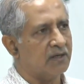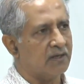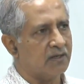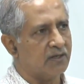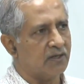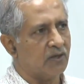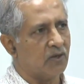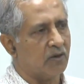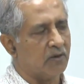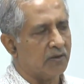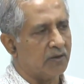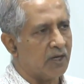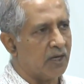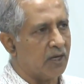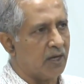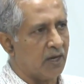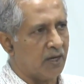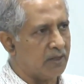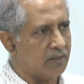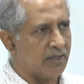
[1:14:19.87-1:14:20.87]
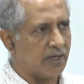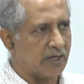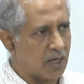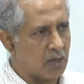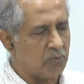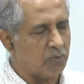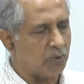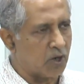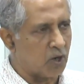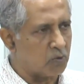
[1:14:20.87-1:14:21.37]
you know eh, eh, that
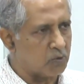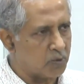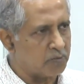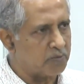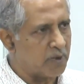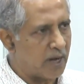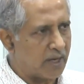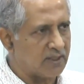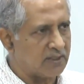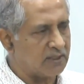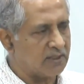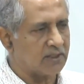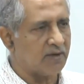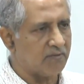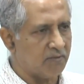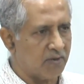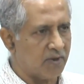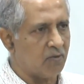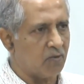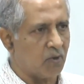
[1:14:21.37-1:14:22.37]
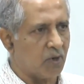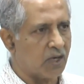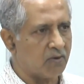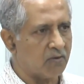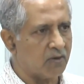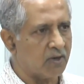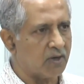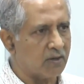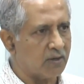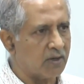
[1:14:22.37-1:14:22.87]
input output balance say we,
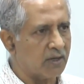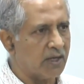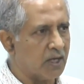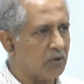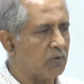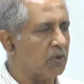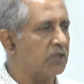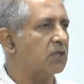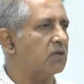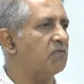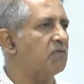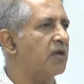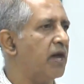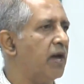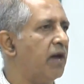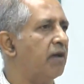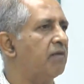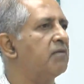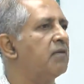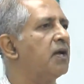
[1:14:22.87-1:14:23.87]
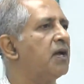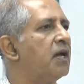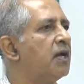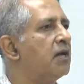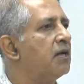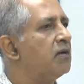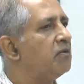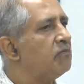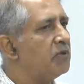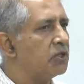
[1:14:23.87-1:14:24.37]
whatever equation we have
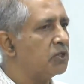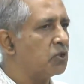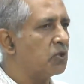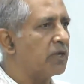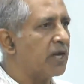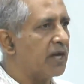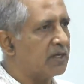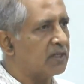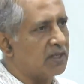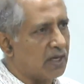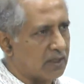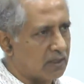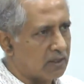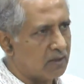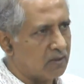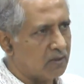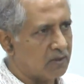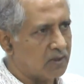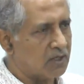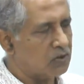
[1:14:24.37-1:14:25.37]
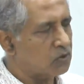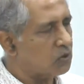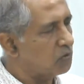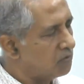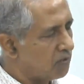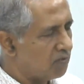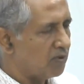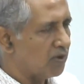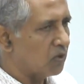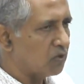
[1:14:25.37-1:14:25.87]
we should get that okay so
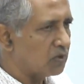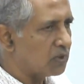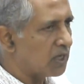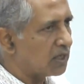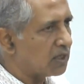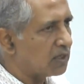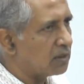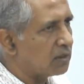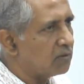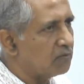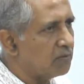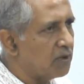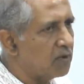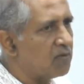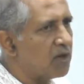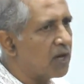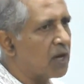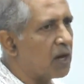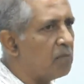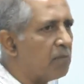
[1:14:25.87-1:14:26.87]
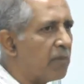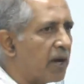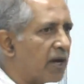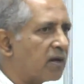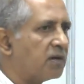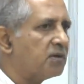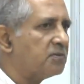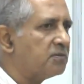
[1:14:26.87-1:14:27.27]
we will do that when we come back